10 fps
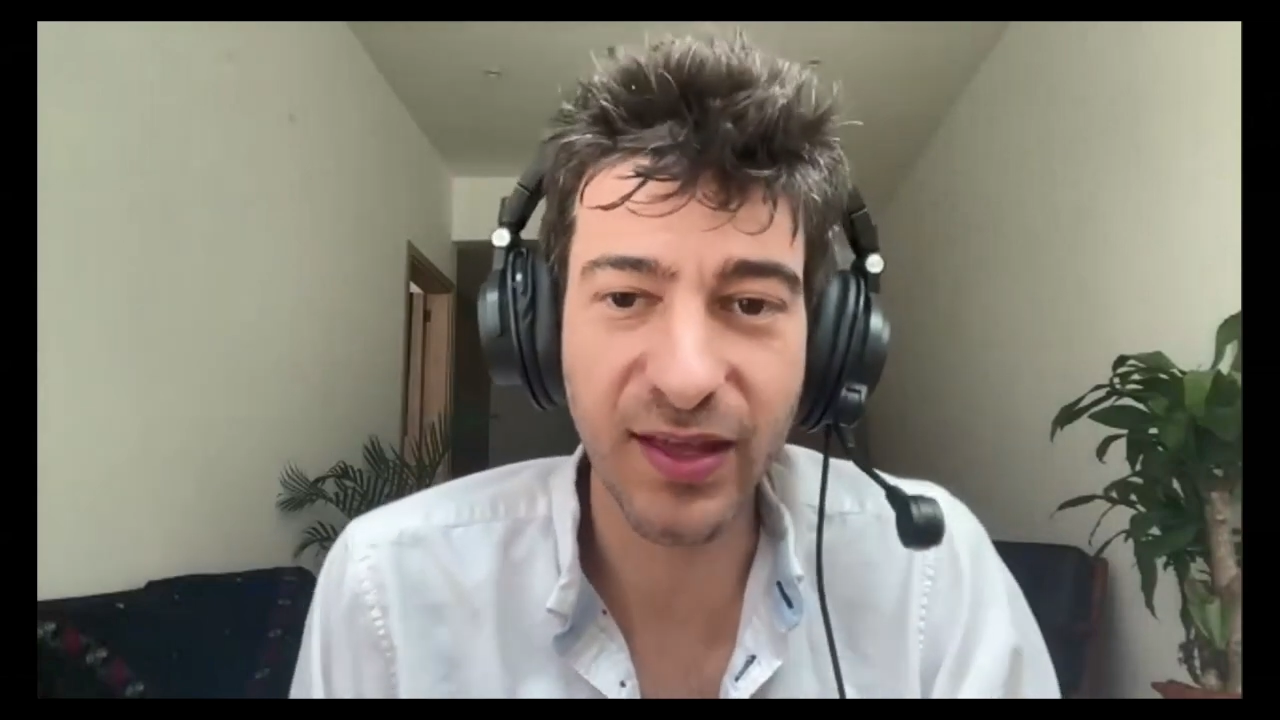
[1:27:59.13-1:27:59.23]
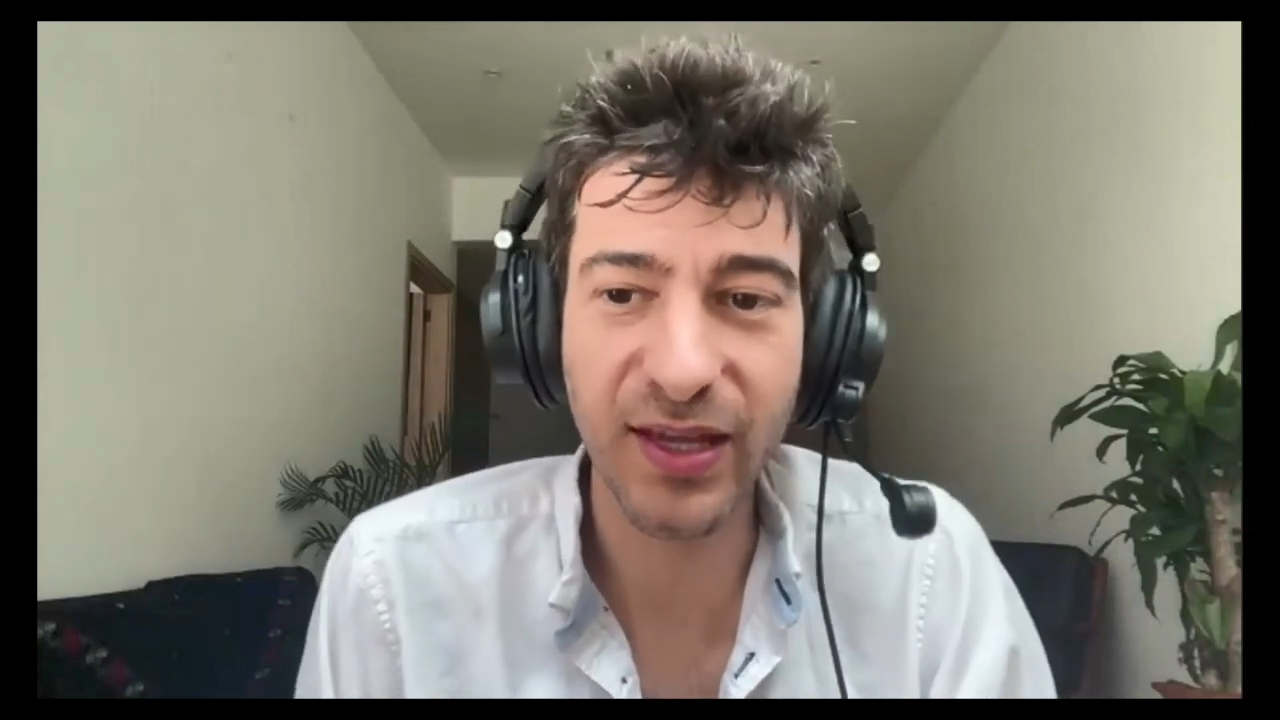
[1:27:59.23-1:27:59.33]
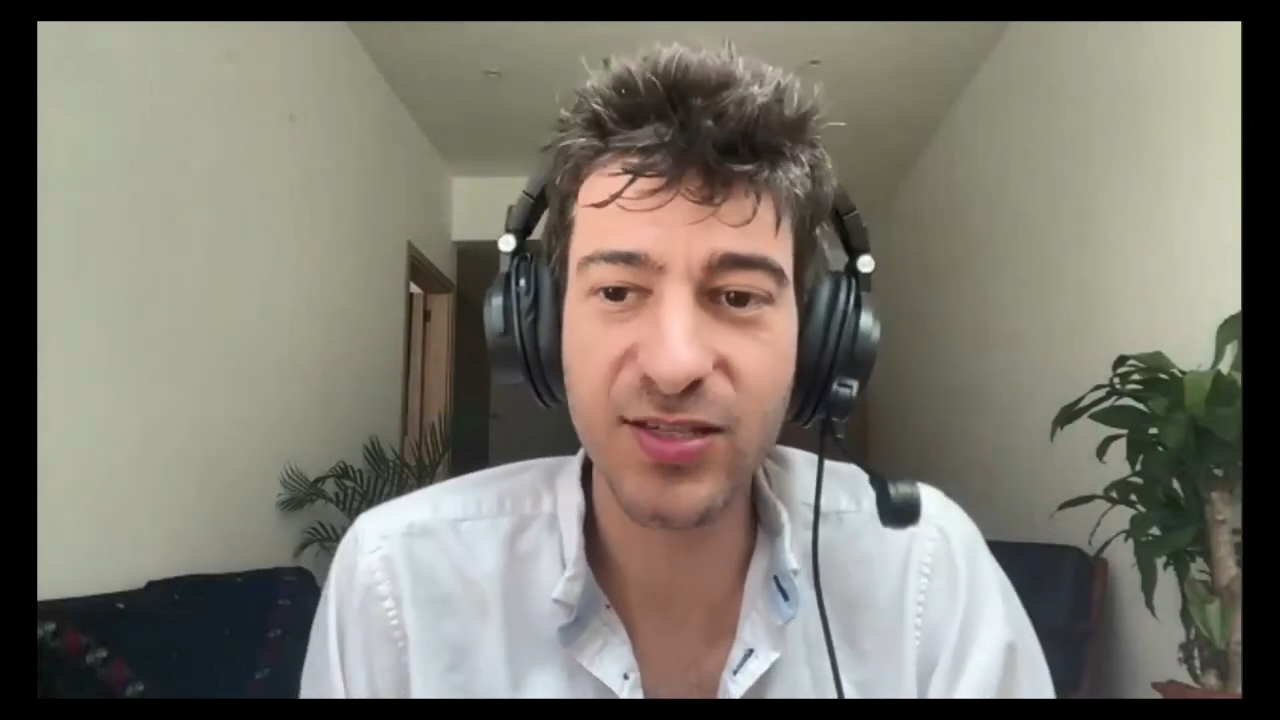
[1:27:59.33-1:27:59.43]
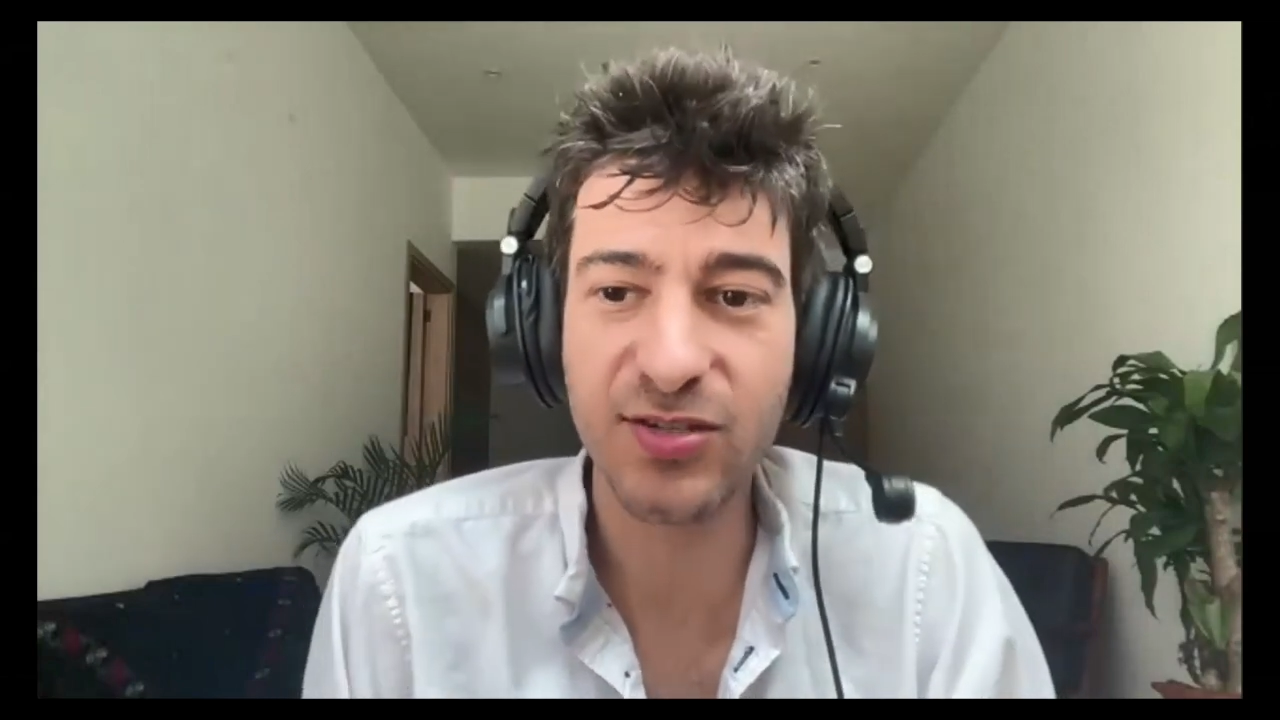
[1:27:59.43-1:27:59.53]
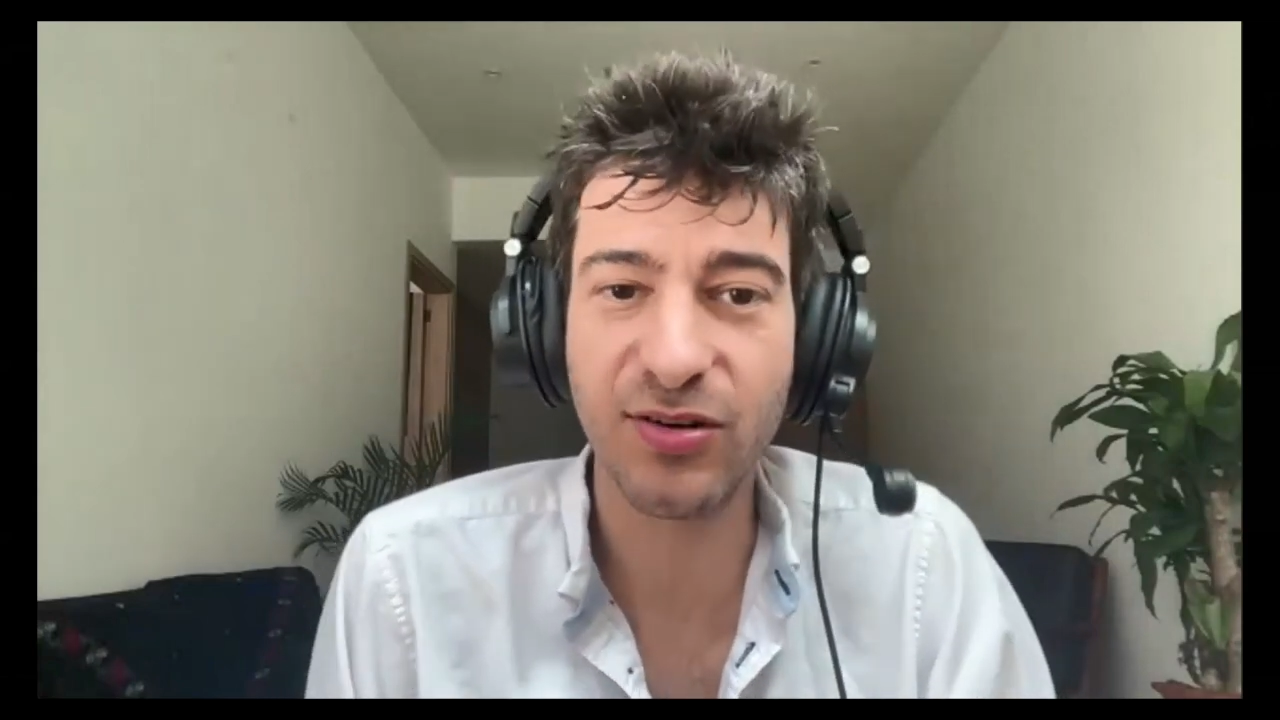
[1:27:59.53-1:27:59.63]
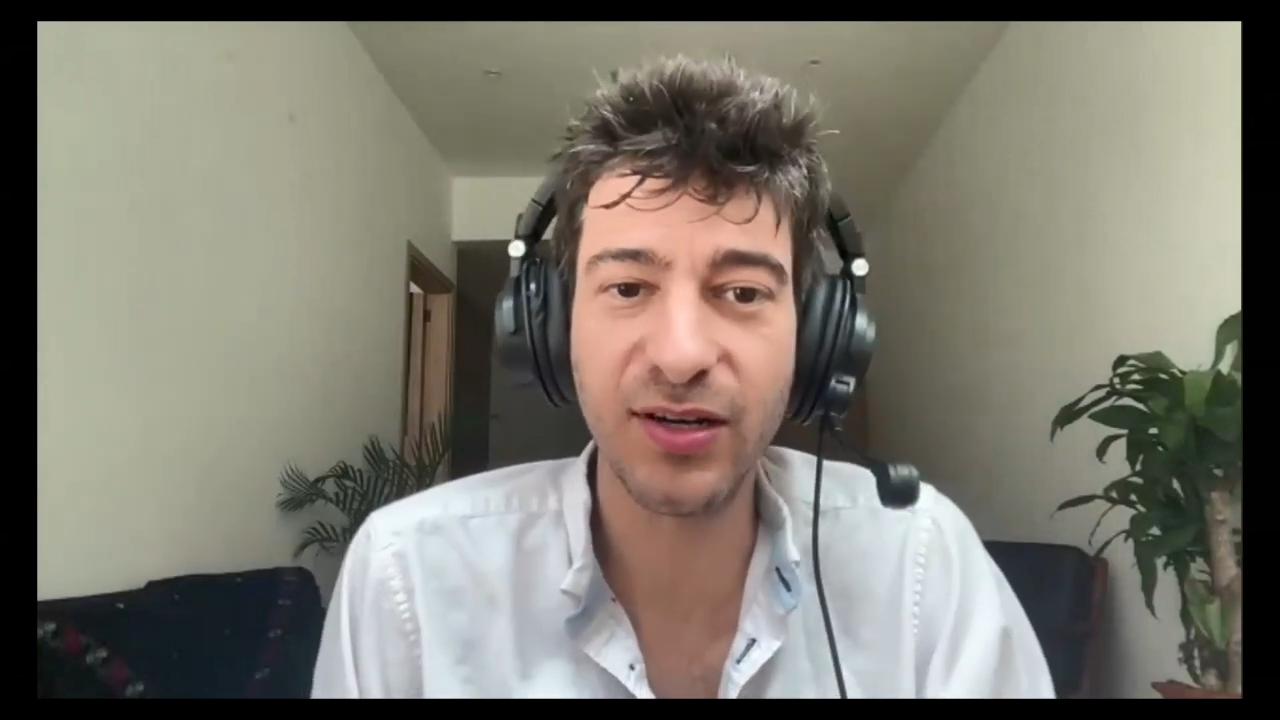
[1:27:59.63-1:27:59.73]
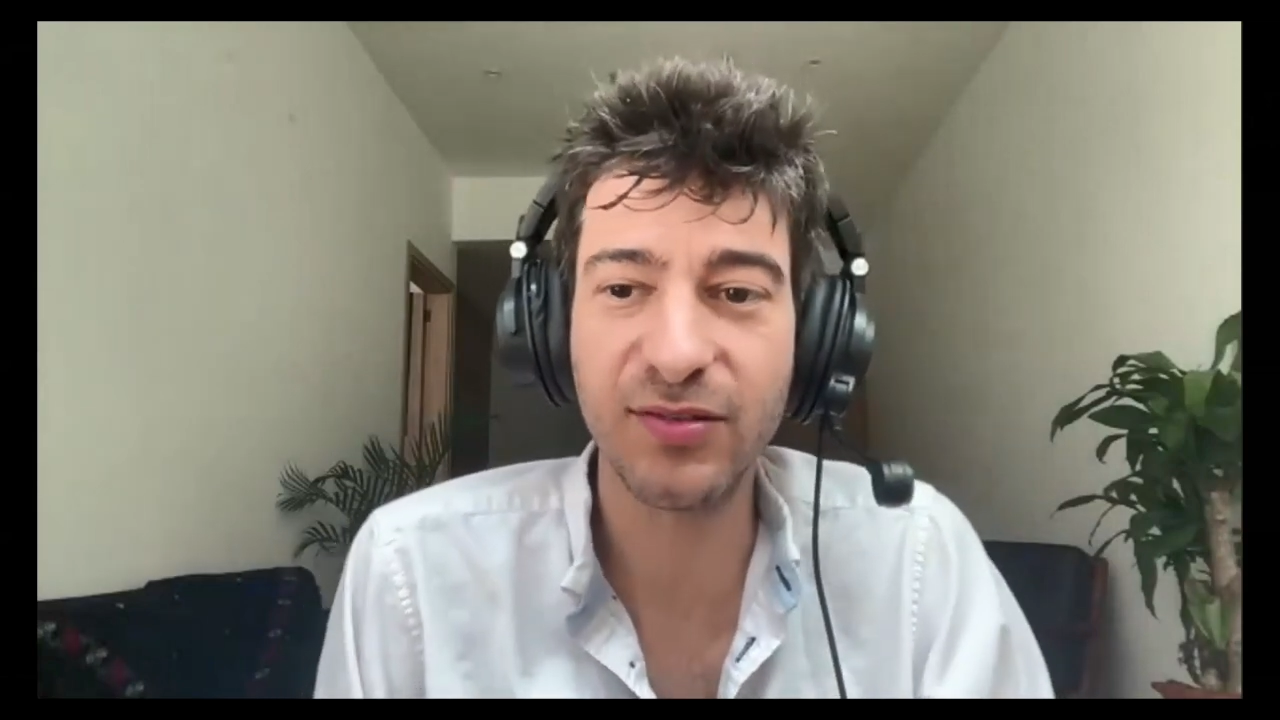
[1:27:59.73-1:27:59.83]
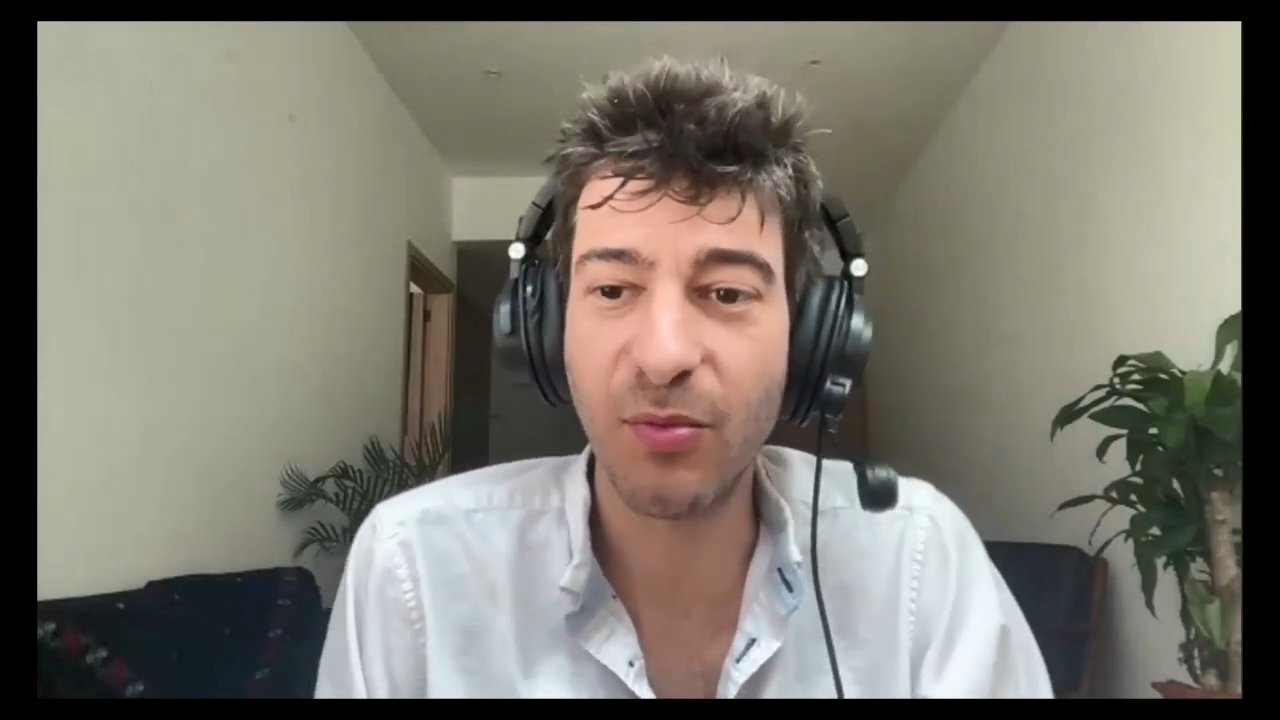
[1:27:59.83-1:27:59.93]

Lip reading: the history,